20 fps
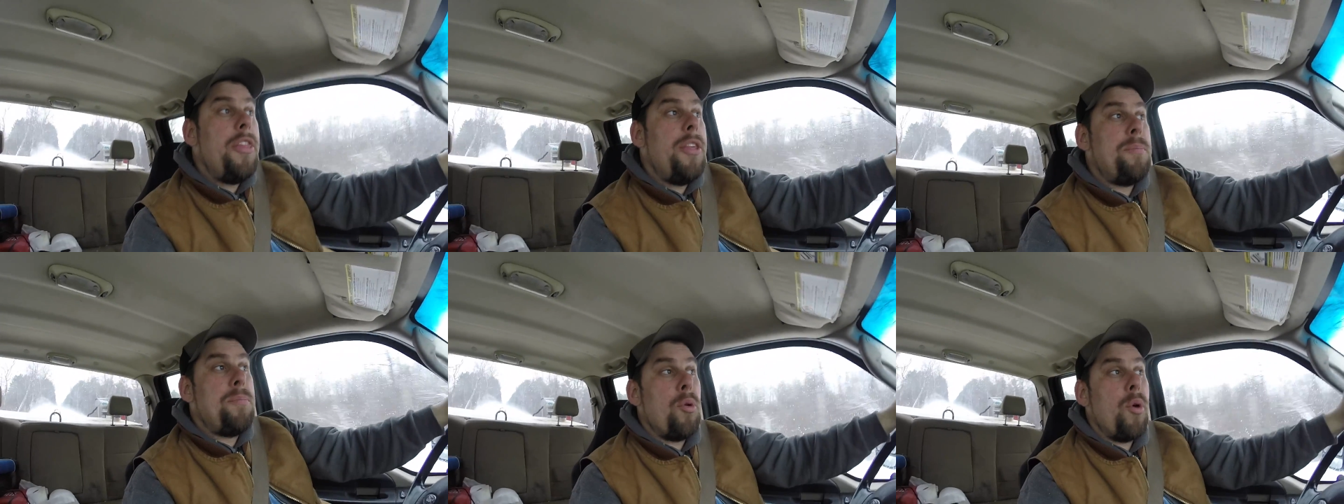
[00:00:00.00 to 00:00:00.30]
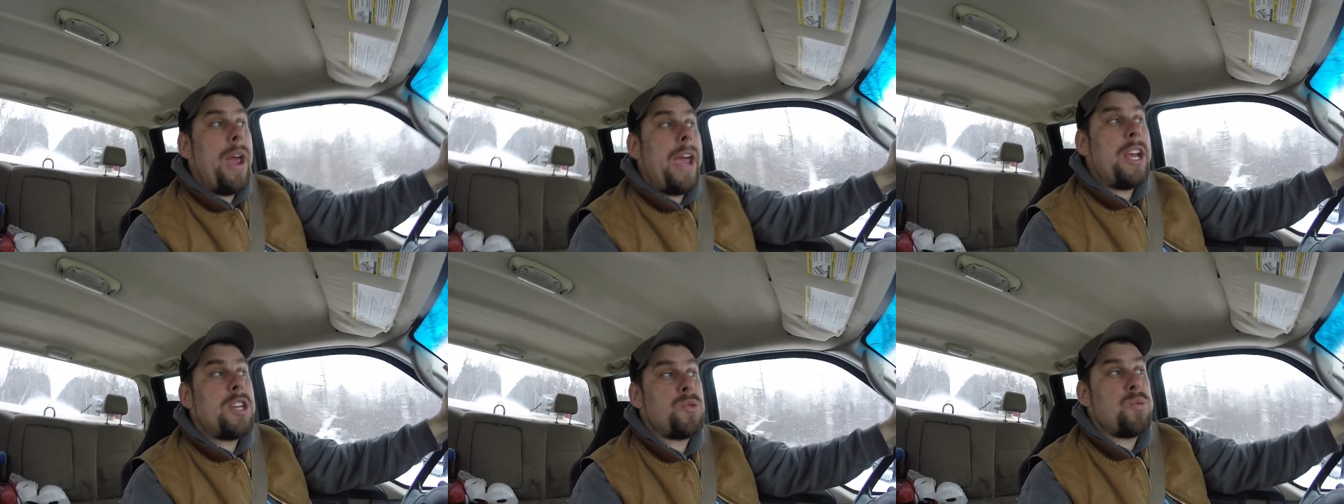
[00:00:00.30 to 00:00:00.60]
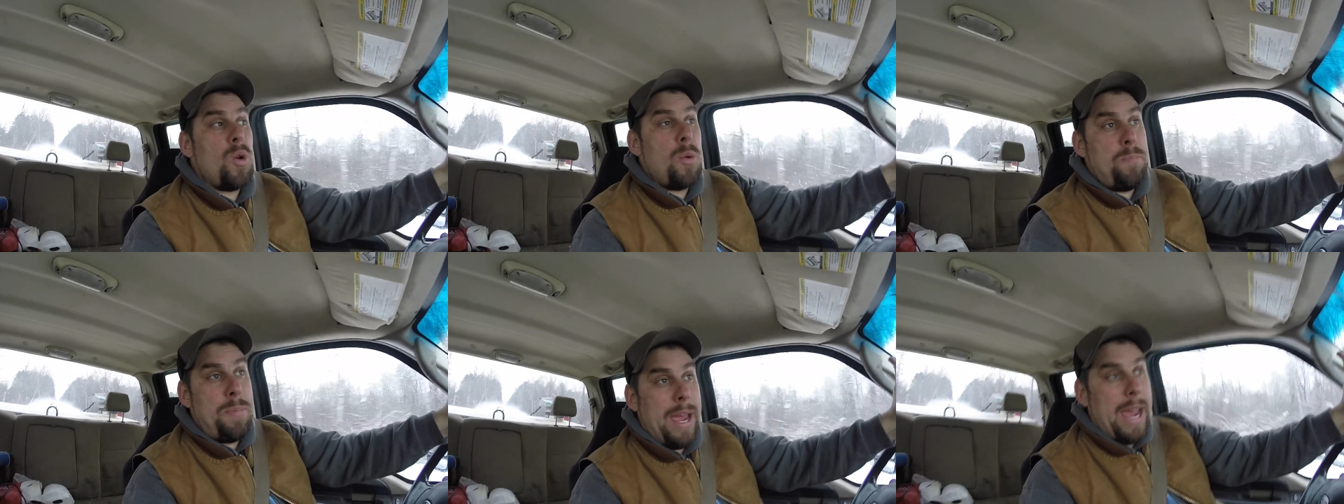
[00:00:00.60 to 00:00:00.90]
the
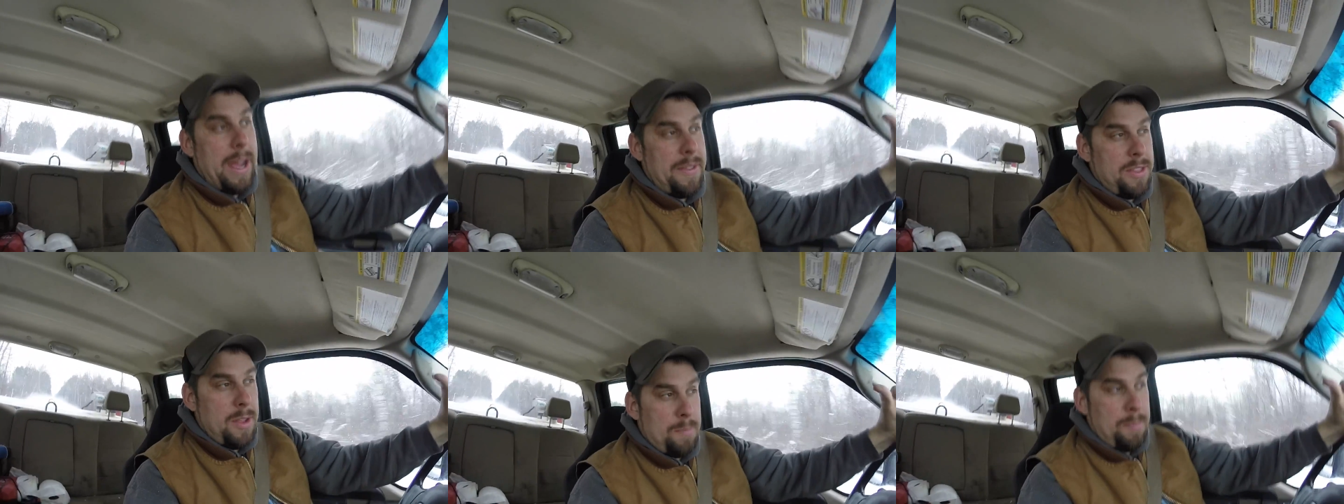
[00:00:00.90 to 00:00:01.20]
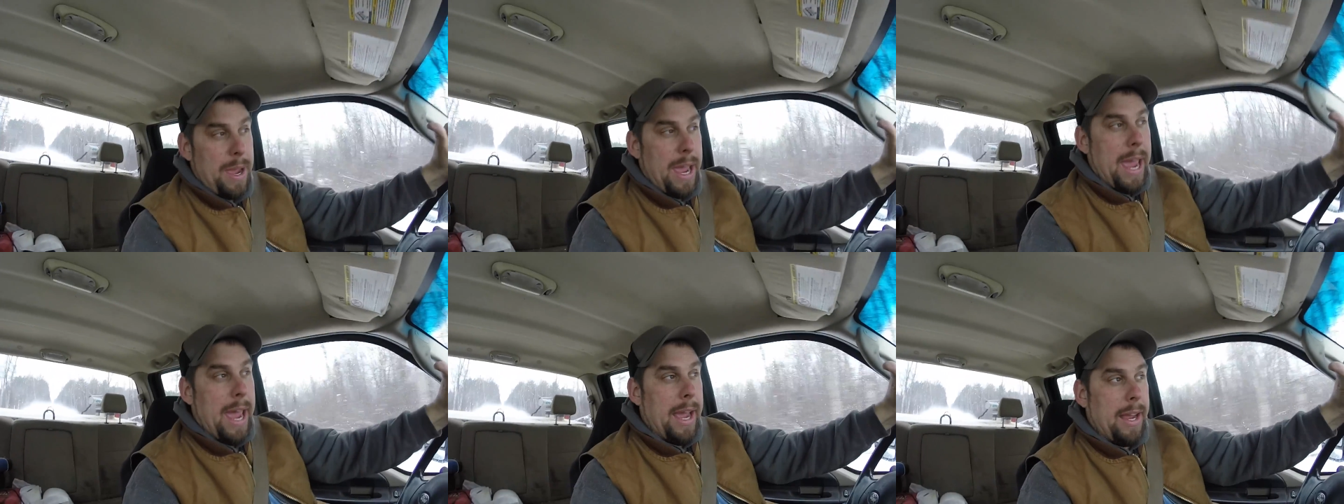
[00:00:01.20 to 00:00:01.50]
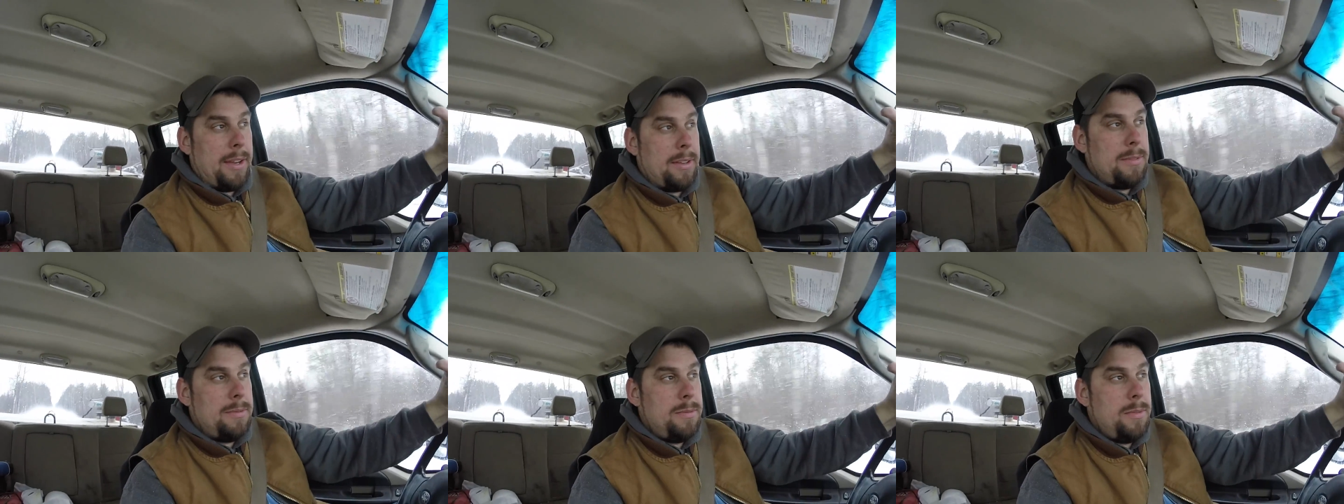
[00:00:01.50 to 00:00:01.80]
brakes were bad in the
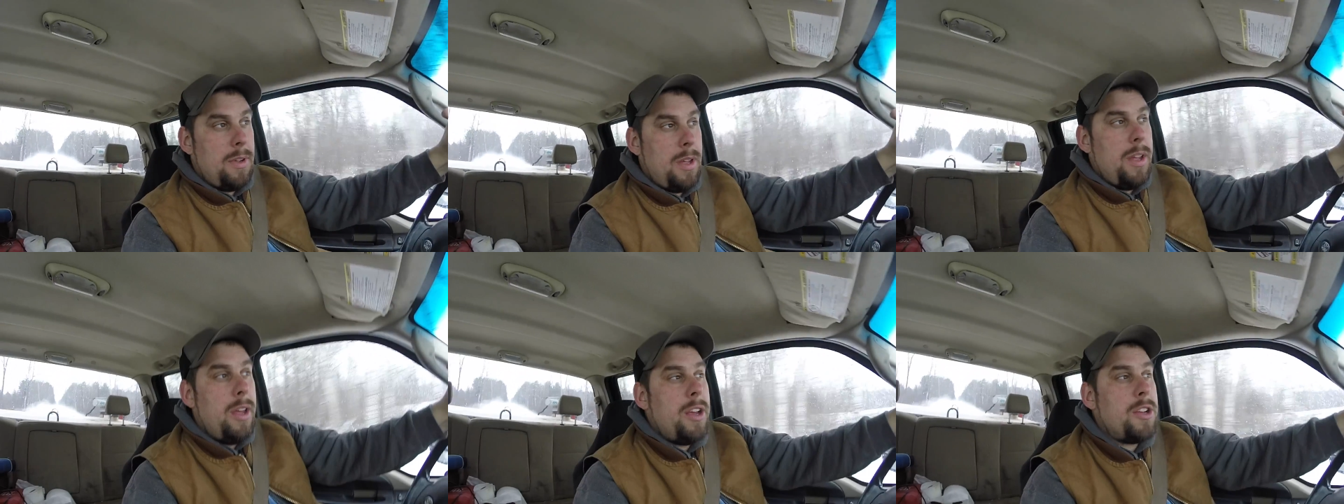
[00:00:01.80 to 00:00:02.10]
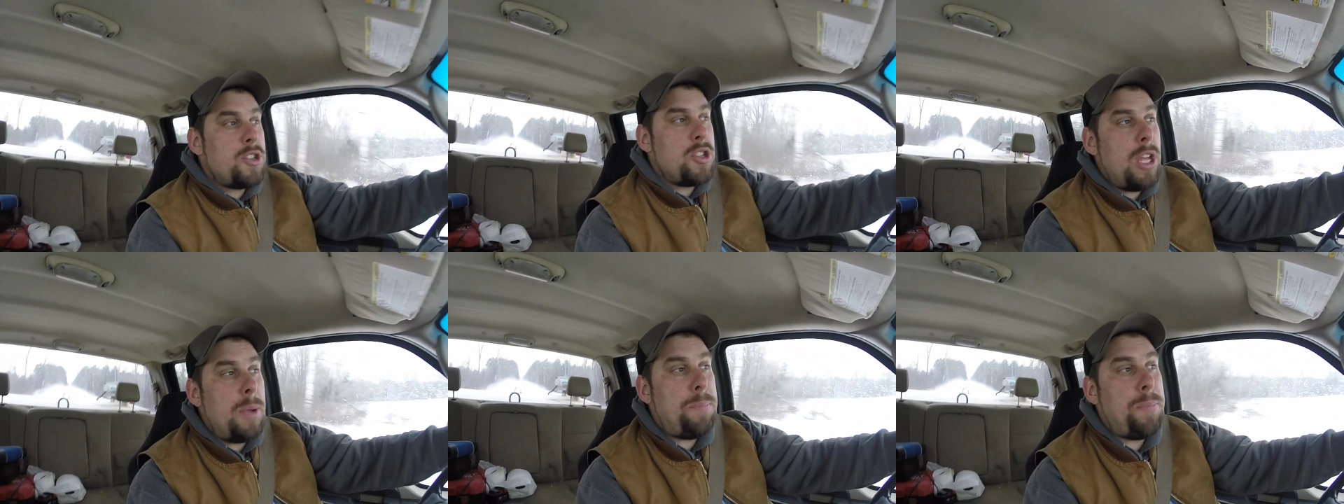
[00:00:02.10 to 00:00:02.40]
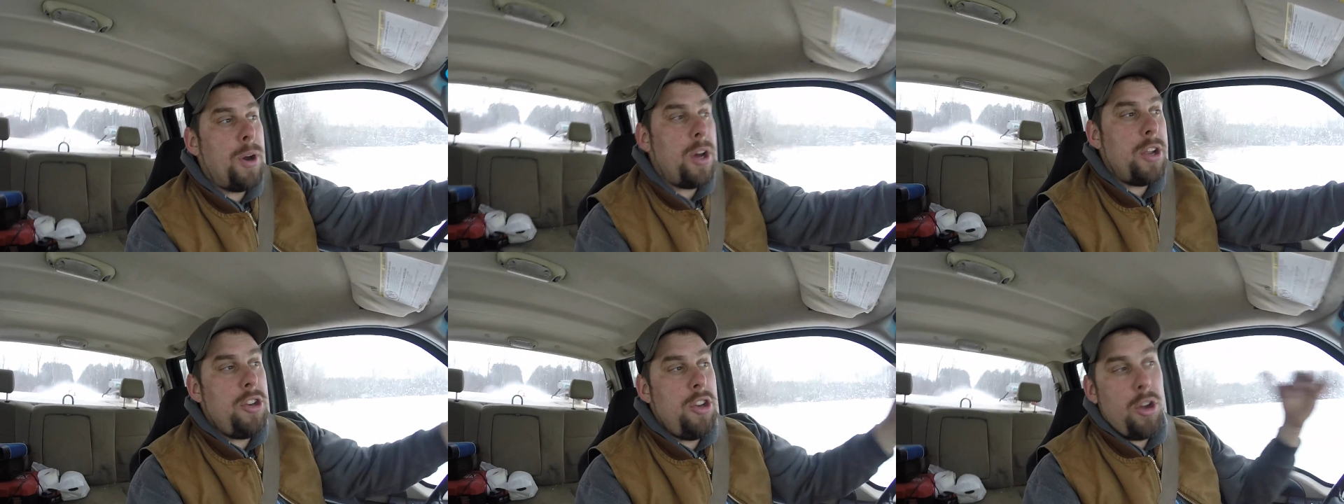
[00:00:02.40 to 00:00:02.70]
back, so they
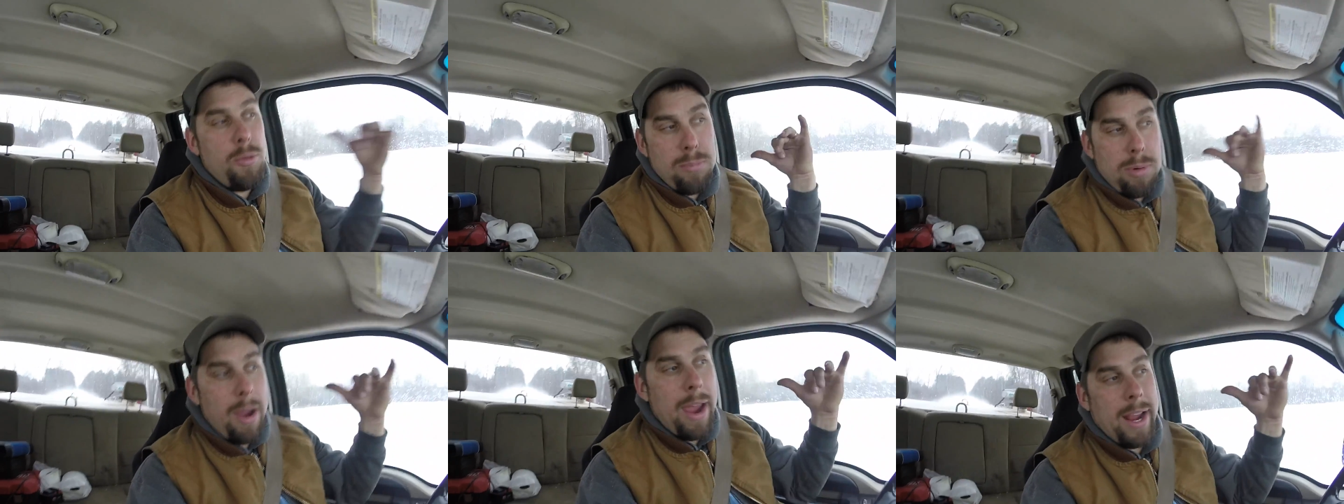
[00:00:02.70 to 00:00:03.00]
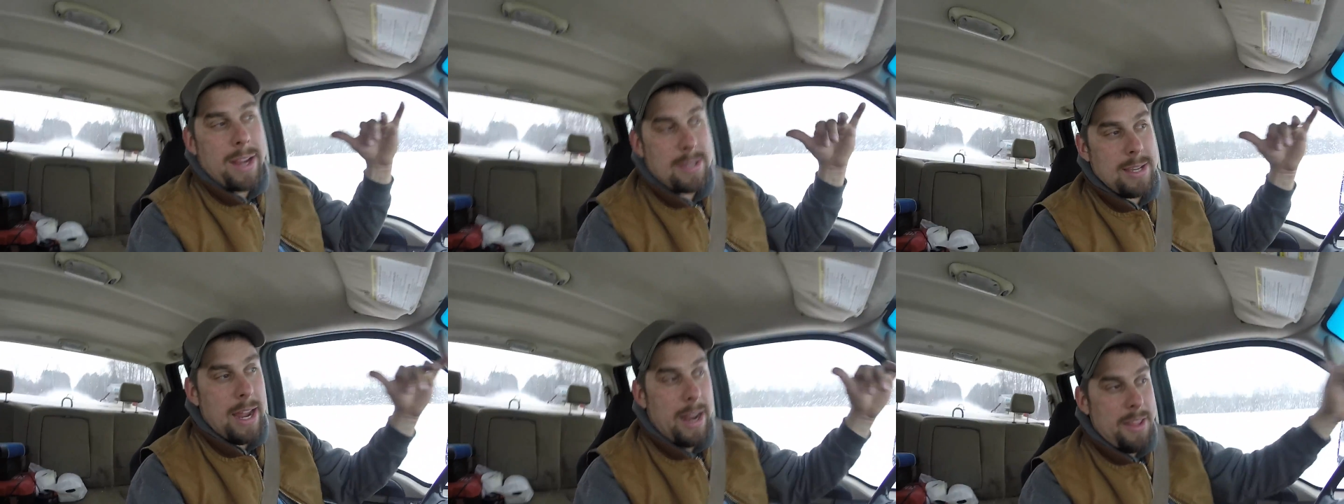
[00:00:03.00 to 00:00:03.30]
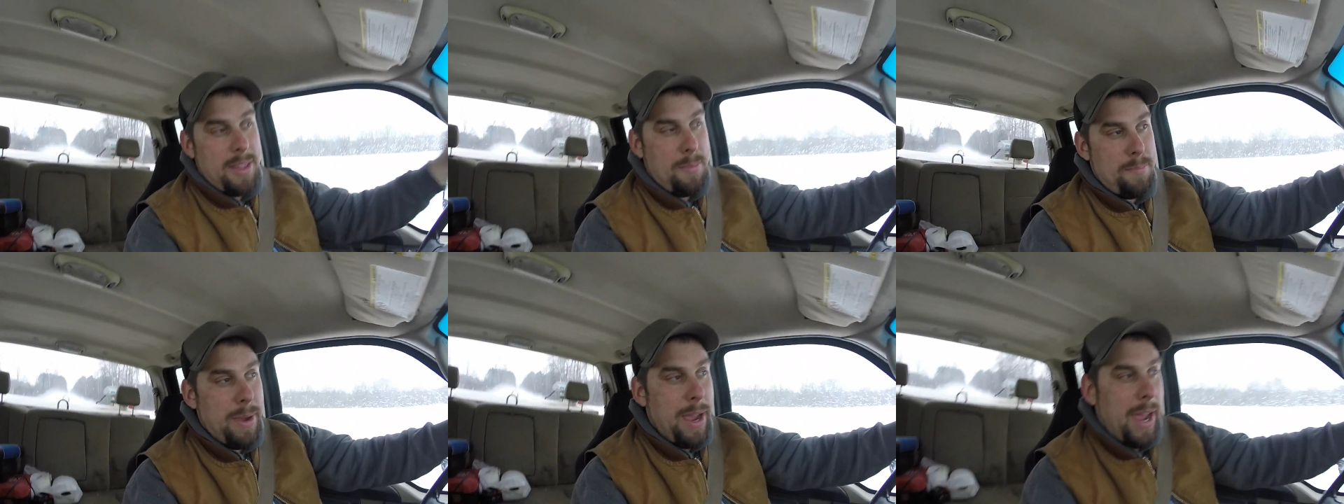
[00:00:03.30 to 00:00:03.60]
put new brakes
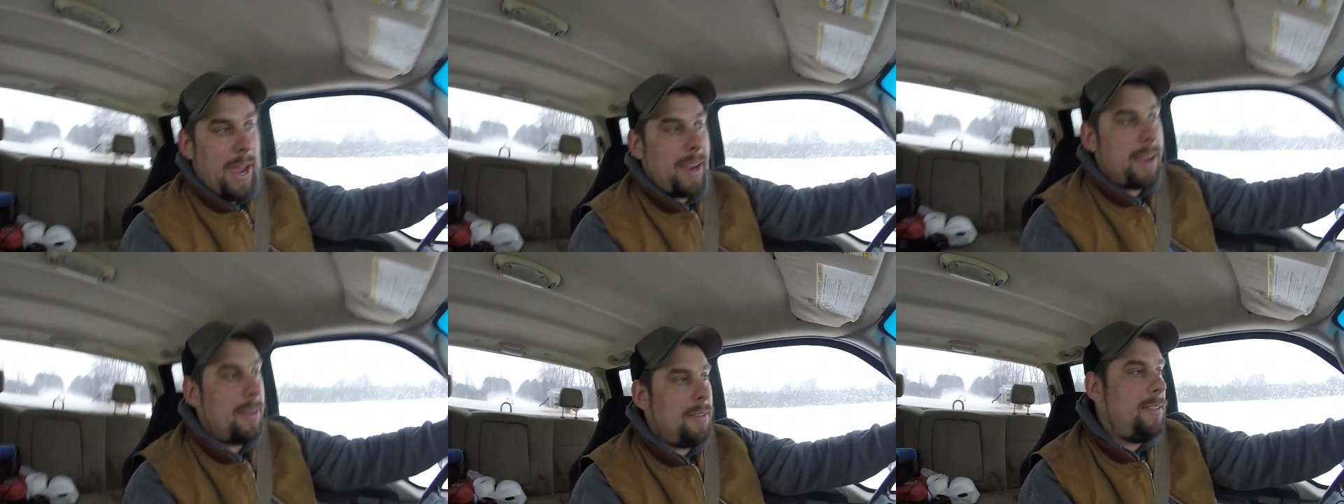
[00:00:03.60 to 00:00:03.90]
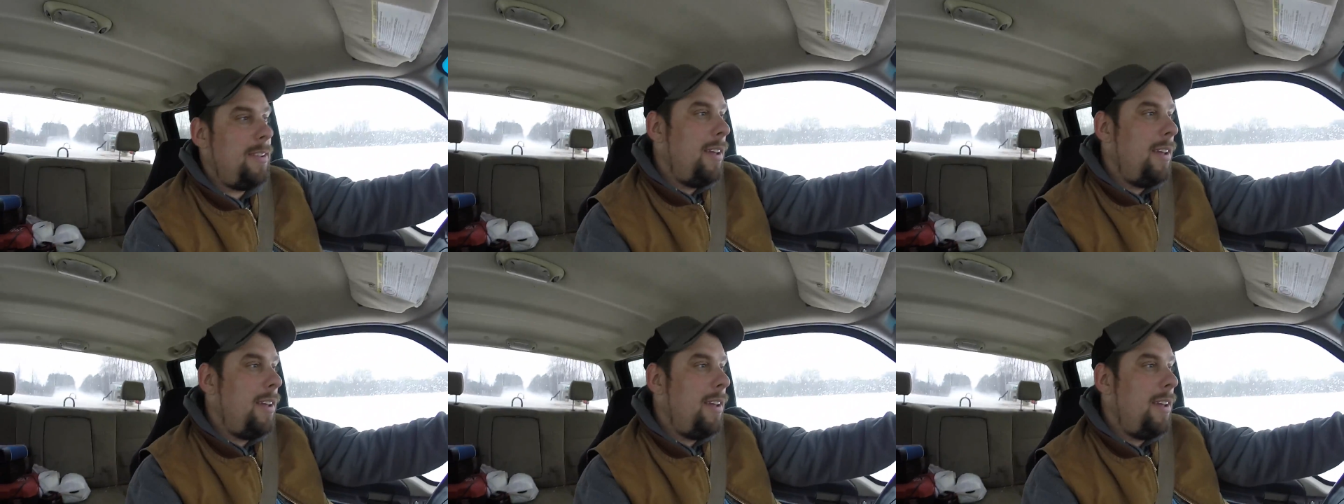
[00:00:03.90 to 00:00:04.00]
on in the back.